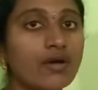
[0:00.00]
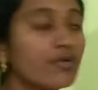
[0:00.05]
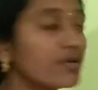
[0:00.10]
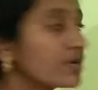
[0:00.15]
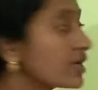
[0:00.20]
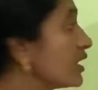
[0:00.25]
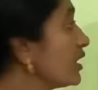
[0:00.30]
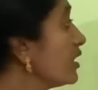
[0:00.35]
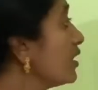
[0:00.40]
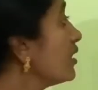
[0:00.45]

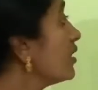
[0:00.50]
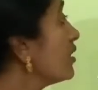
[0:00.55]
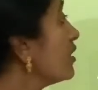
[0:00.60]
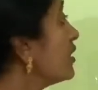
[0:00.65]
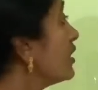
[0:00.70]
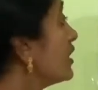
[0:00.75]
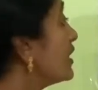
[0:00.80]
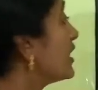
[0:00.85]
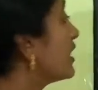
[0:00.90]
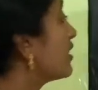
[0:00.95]
Okay.
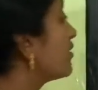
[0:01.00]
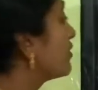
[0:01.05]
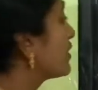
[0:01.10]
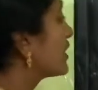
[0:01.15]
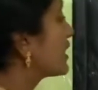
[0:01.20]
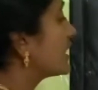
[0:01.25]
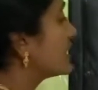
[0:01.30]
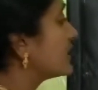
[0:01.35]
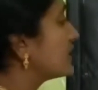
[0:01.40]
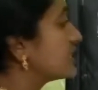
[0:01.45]
Here we
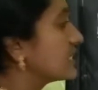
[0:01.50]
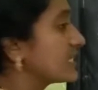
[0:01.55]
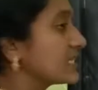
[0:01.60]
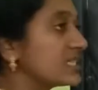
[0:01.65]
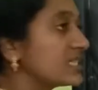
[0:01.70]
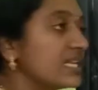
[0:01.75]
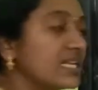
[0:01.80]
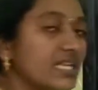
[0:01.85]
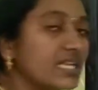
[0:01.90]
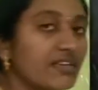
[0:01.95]
can check
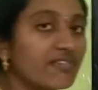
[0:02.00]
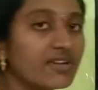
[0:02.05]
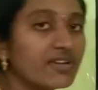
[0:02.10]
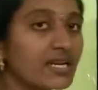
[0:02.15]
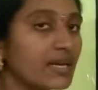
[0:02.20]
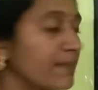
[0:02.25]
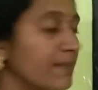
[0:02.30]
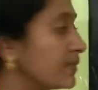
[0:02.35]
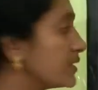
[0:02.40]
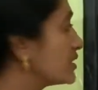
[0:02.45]
the even
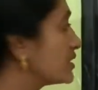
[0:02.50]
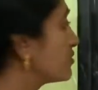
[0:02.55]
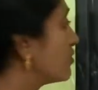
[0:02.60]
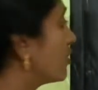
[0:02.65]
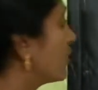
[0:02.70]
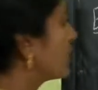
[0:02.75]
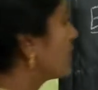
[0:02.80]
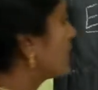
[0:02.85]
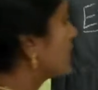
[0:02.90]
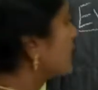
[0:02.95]
numbers.
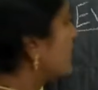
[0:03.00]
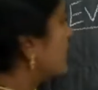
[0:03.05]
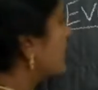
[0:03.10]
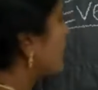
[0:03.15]
What are the